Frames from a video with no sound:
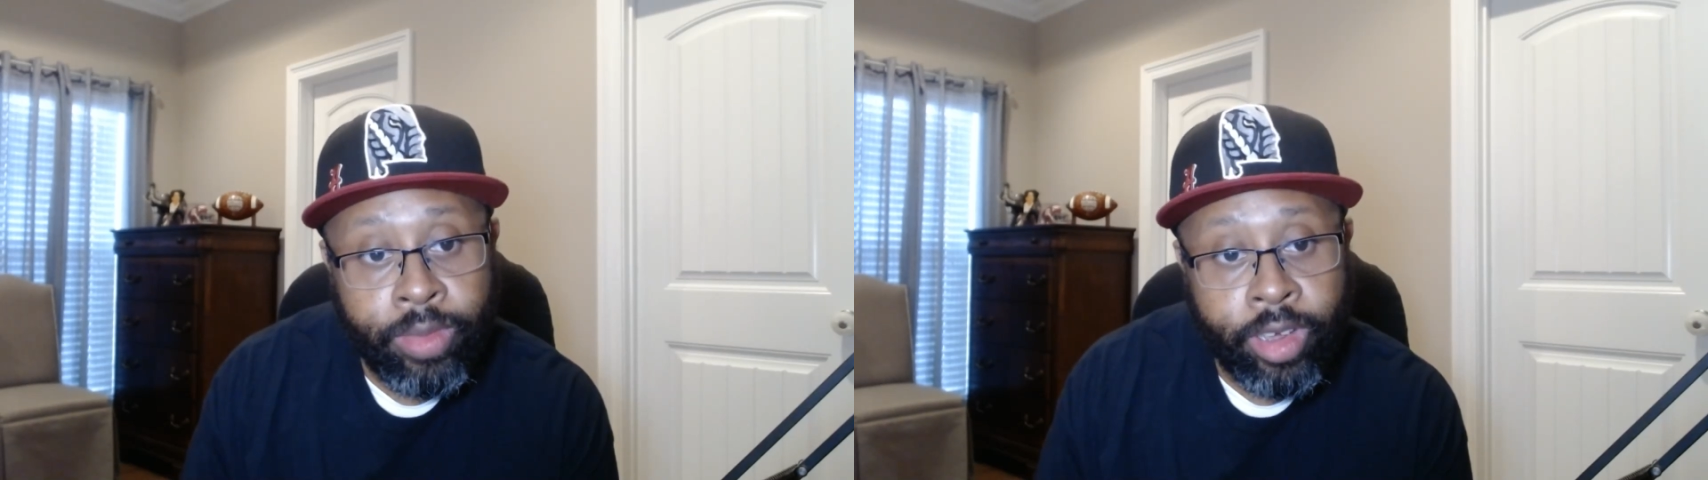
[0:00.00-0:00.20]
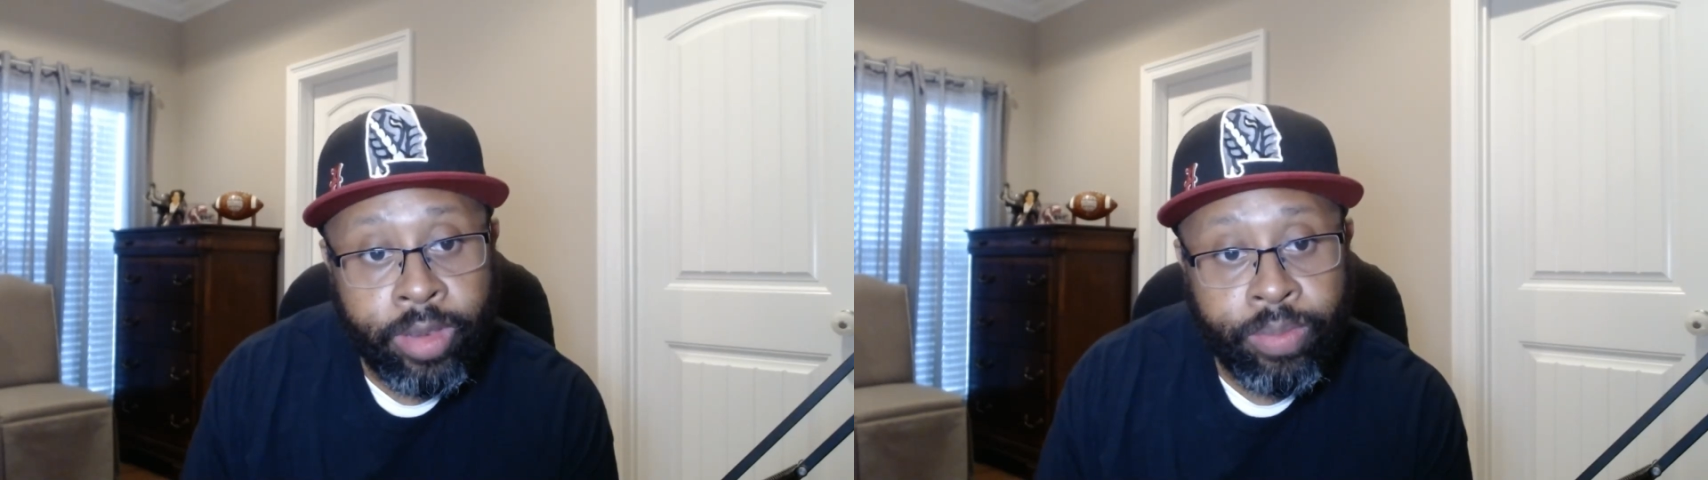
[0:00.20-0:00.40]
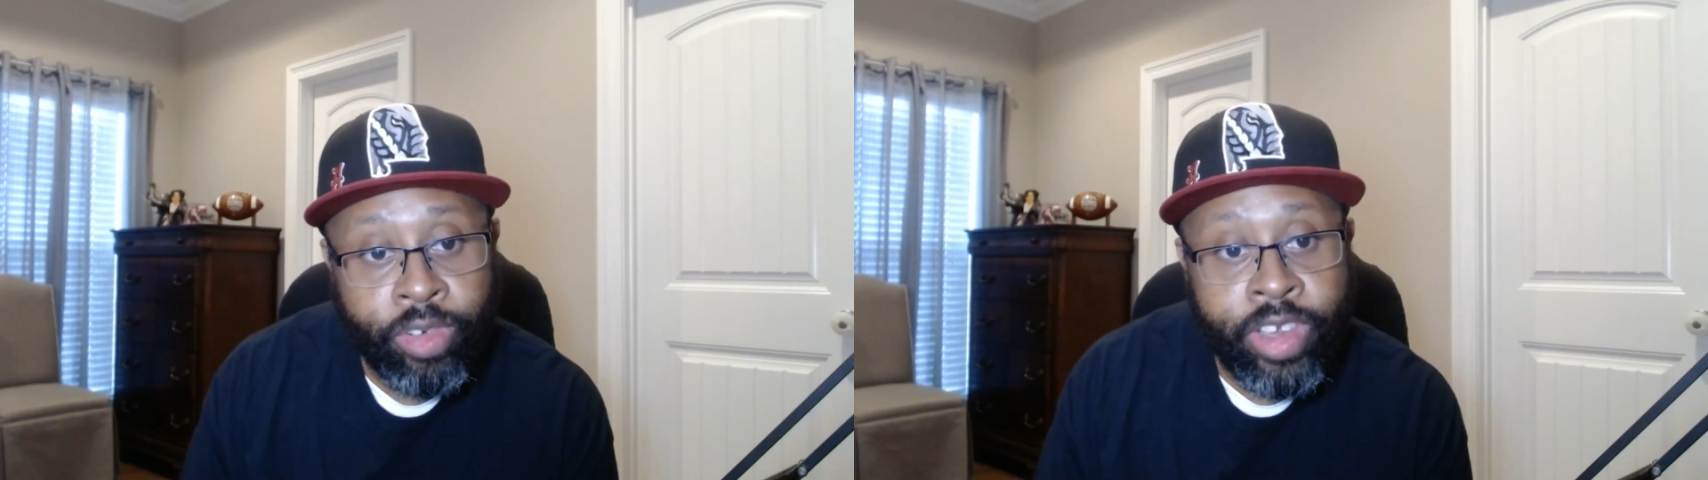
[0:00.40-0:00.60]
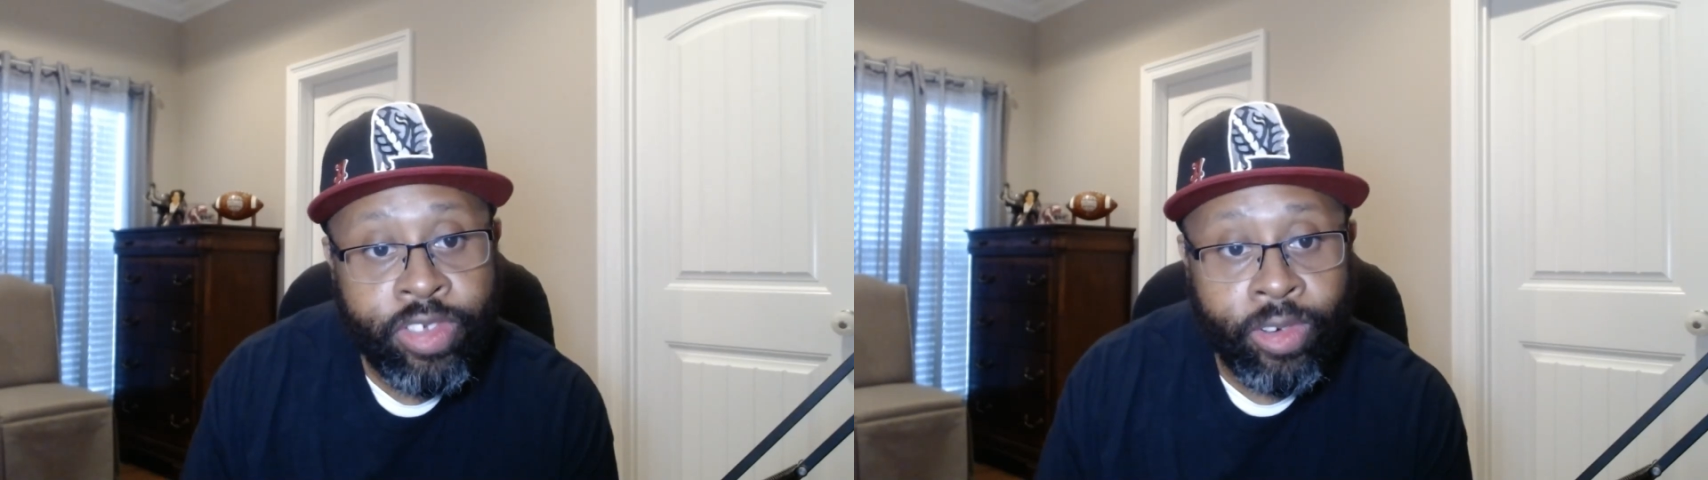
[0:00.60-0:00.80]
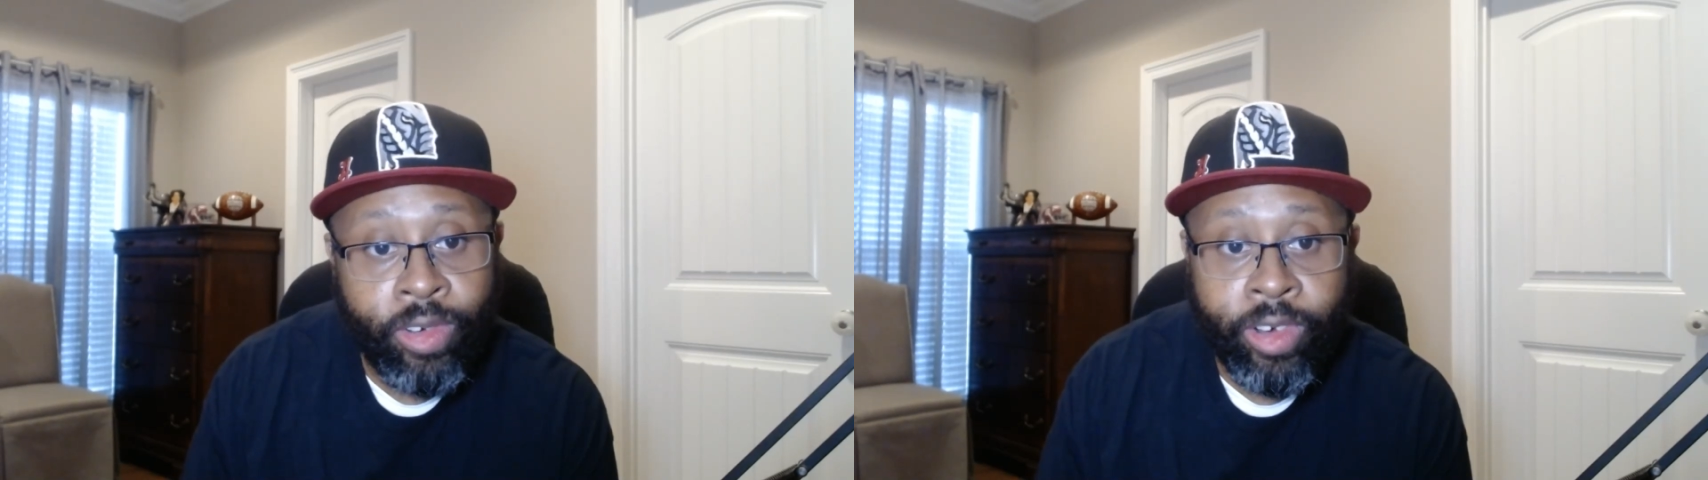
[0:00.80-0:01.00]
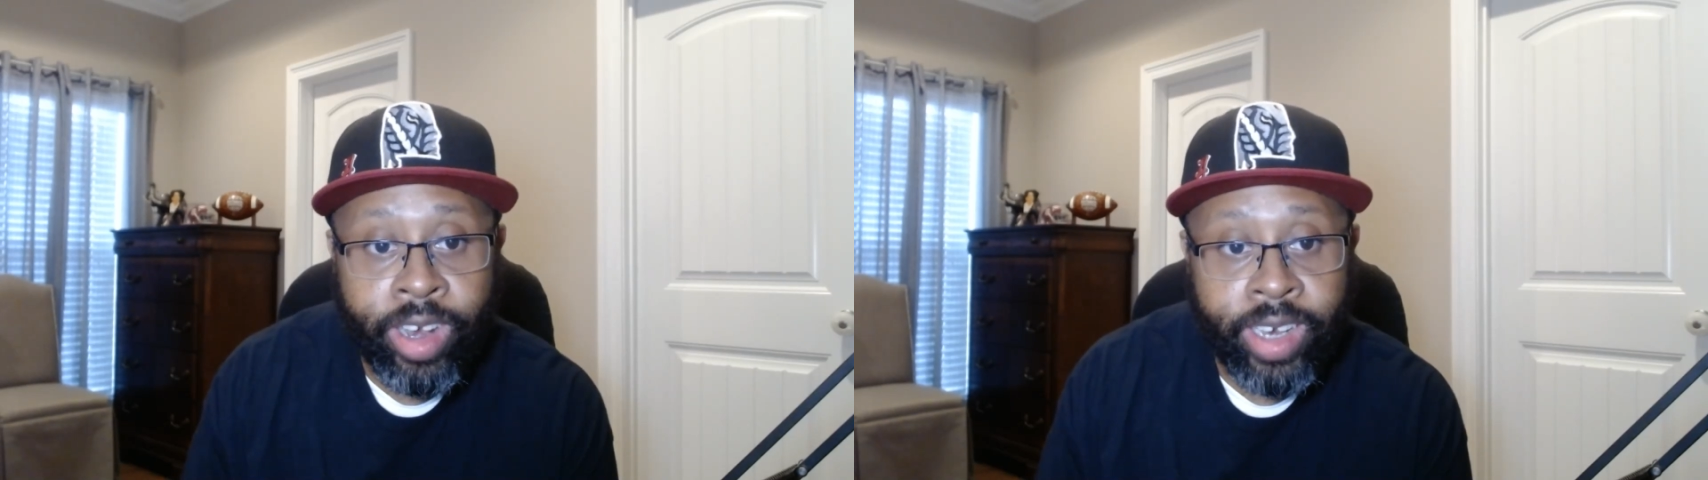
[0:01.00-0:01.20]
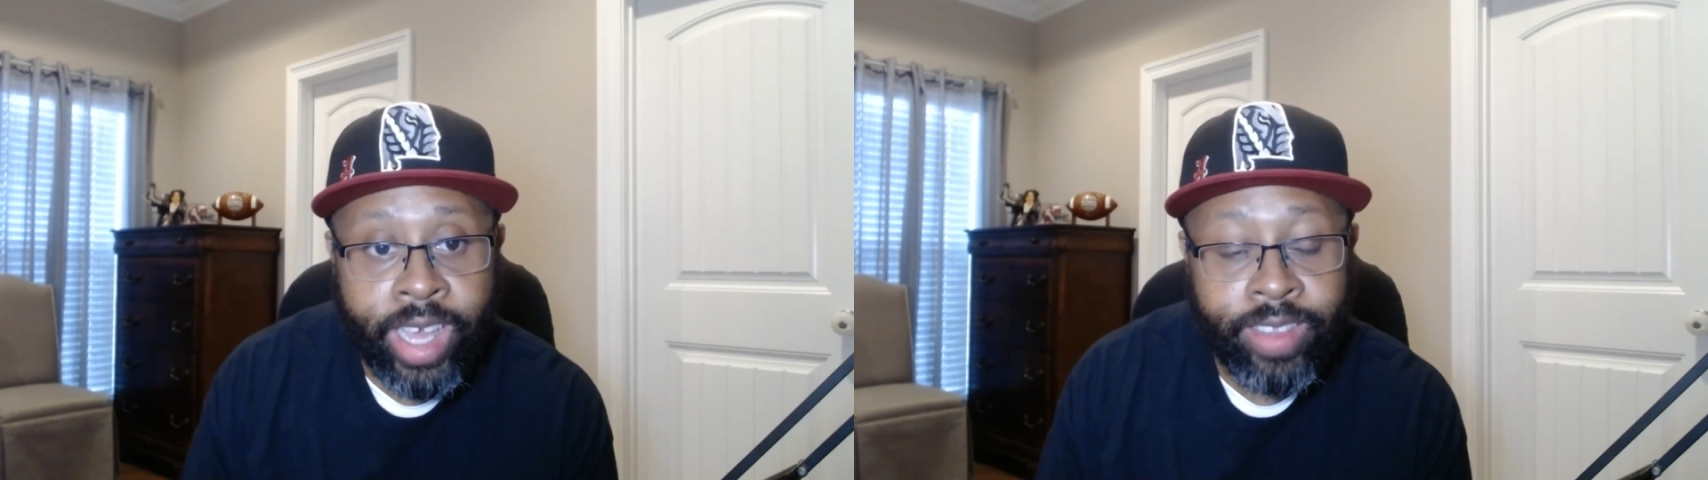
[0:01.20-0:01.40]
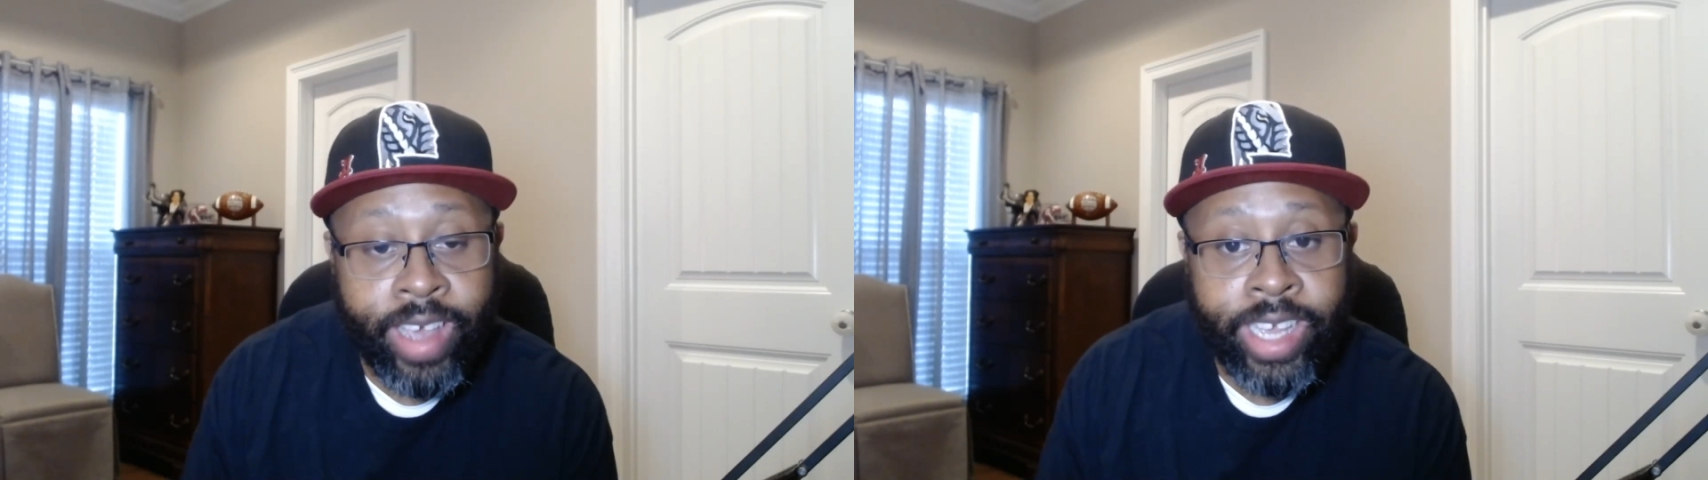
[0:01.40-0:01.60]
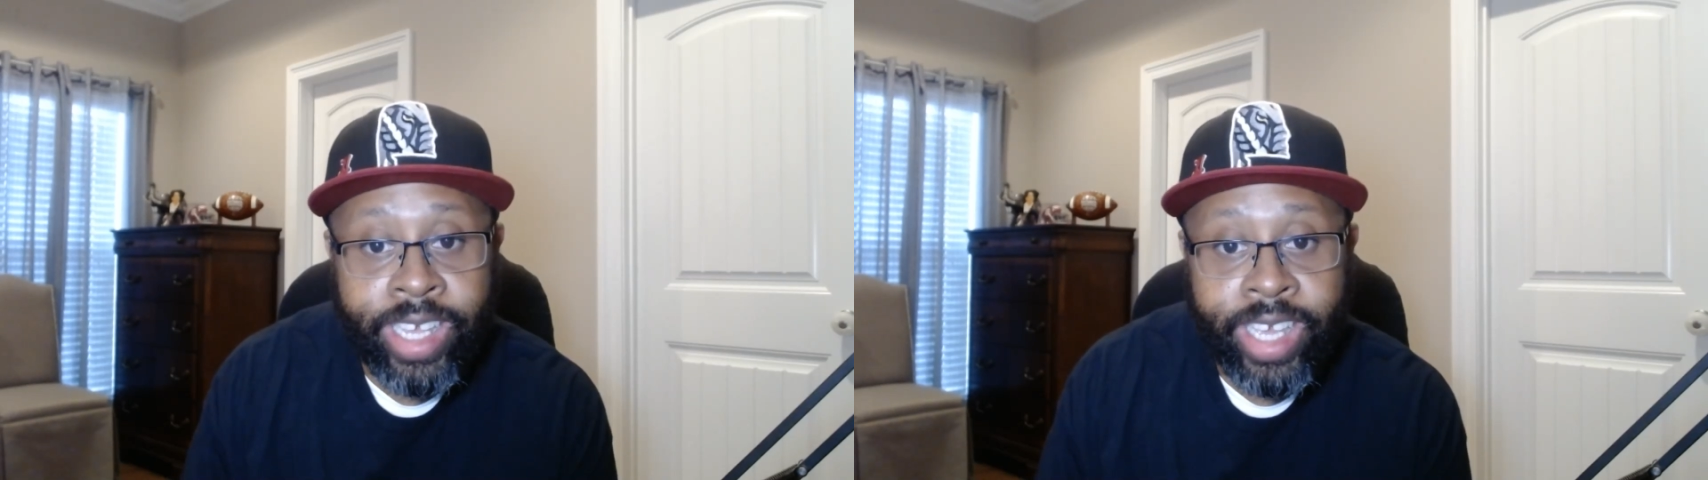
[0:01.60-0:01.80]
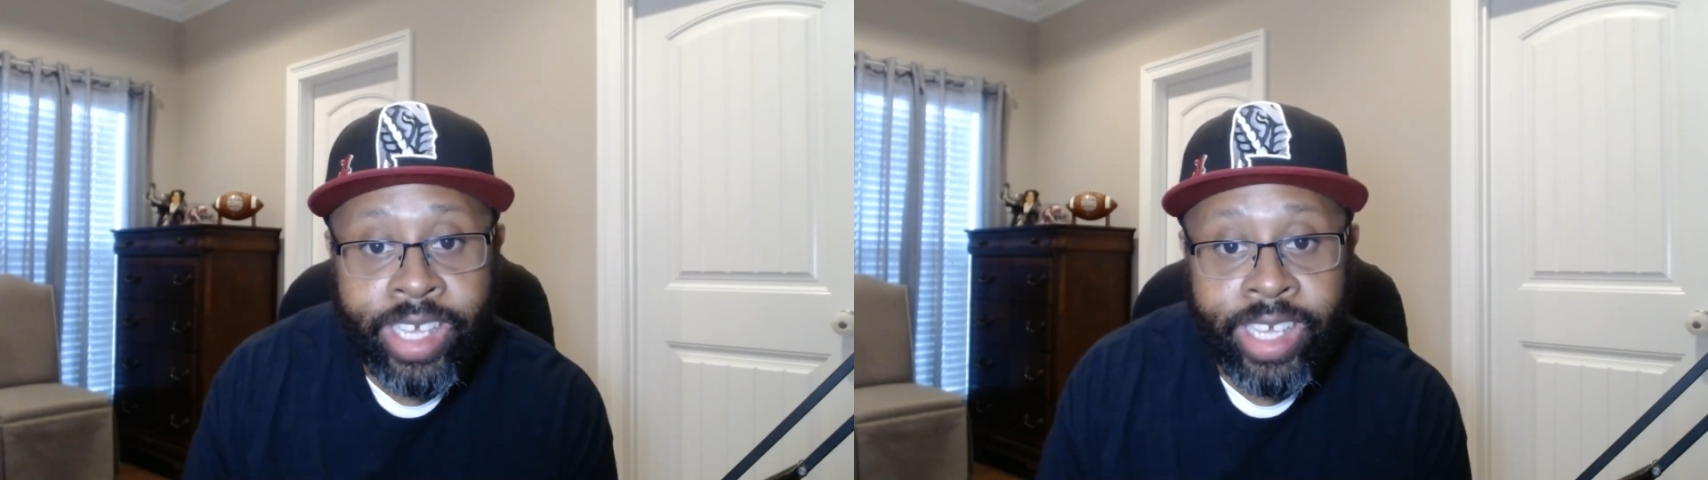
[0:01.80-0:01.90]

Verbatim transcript: uh, Prieskorn at tight end,